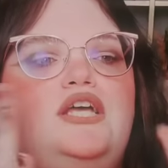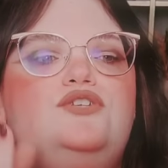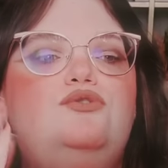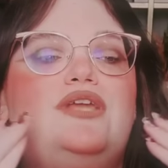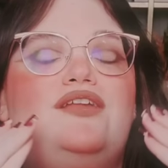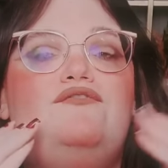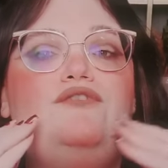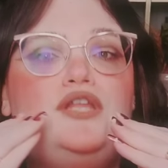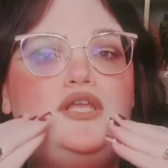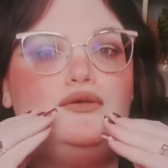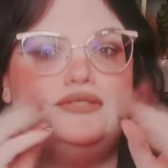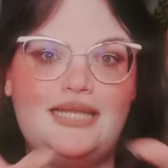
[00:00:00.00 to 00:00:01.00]
to get
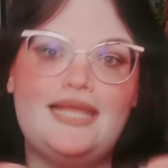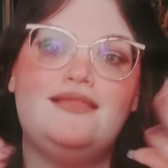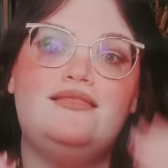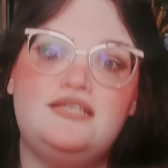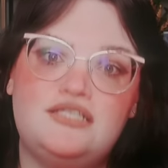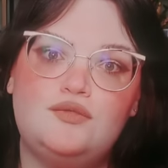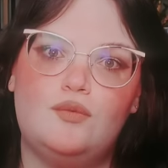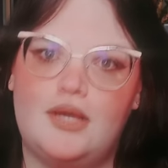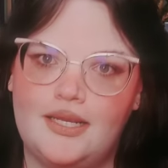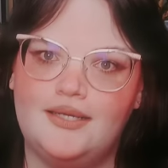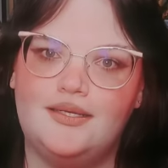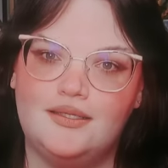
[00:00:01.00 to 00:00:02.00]
videos like this one